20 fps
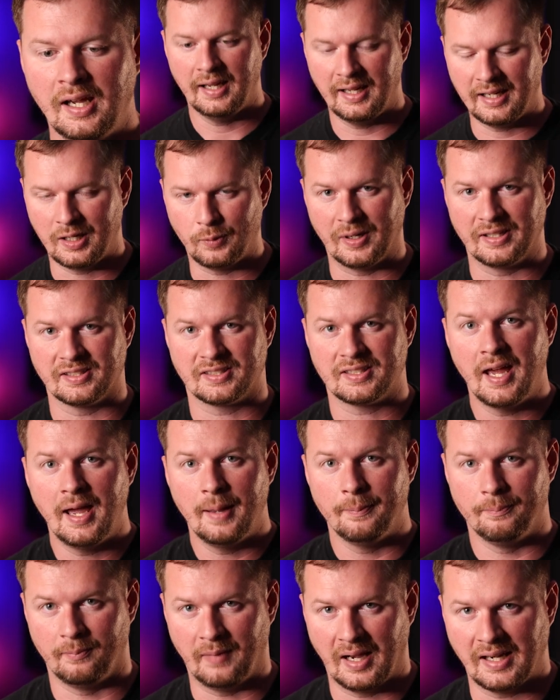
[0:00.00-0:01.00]
Anyways,
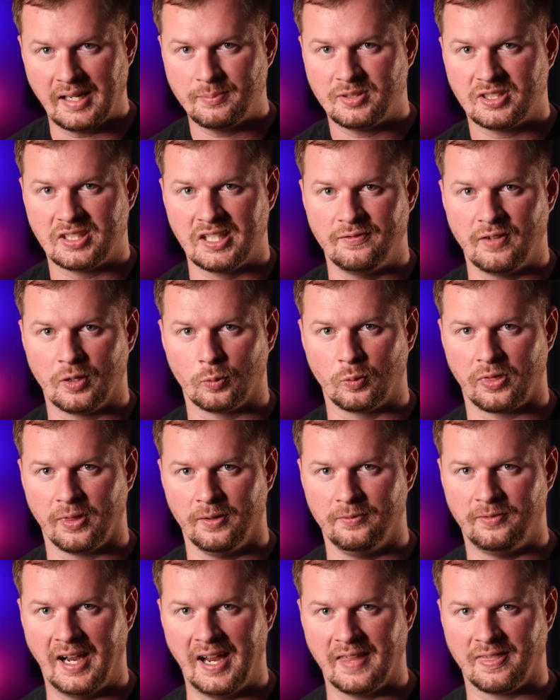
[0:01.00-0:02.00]
my name's Steven with
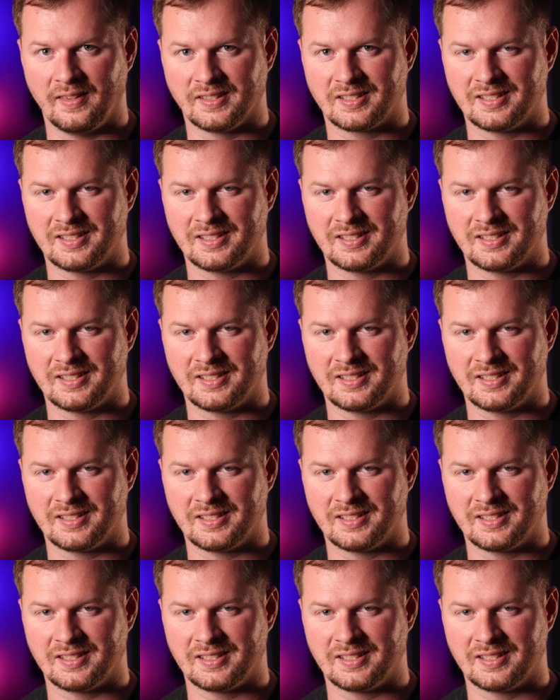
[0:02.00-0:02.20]
Leviathan